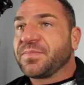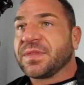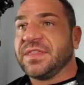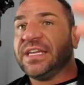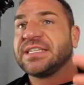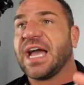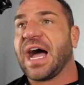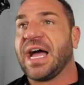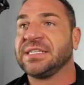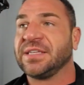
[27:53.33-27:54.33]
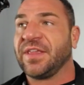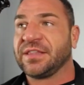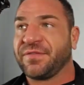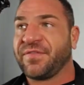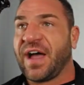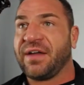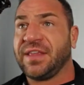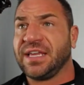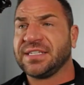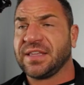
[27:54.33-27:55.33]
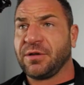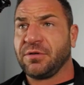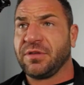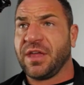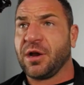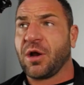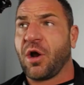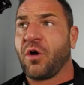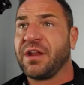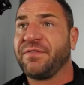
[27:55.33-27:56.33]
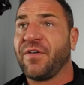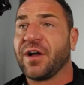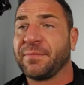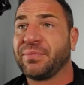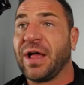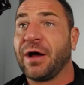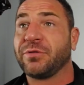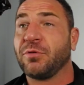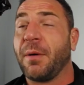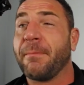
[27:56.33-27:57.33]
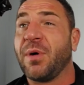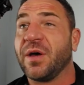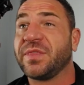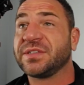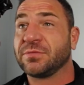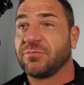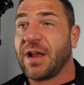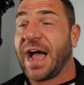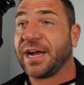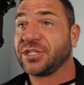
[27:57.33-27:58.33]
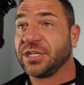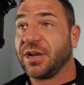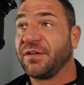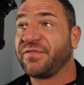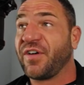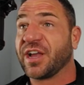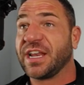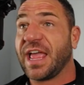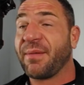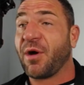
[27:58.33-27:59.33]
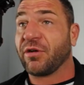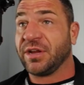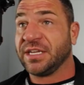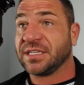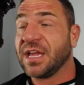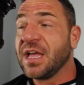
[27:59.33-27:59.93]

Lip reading: These guys, in like the 5 days that they were there, already fucking plowed through a month's ration of fucking MREs.